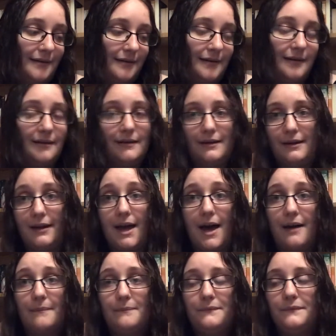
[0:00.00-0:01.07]
and
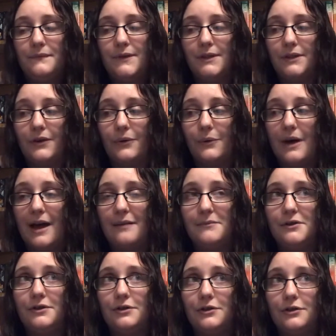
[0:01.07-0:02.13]
yeah,
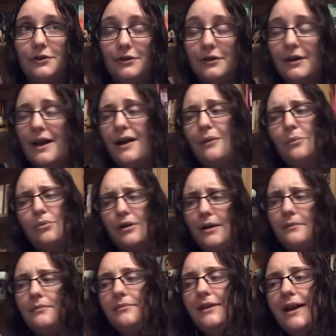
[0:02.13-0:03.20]
so I'm sure
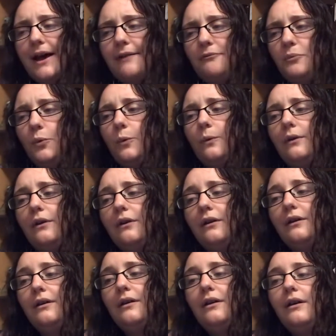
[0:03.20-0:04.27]
I'll probably have
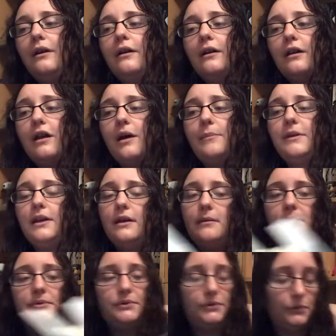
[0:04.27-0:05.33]
more
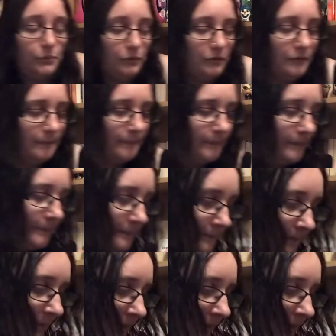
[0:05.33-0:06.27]
coming up soon,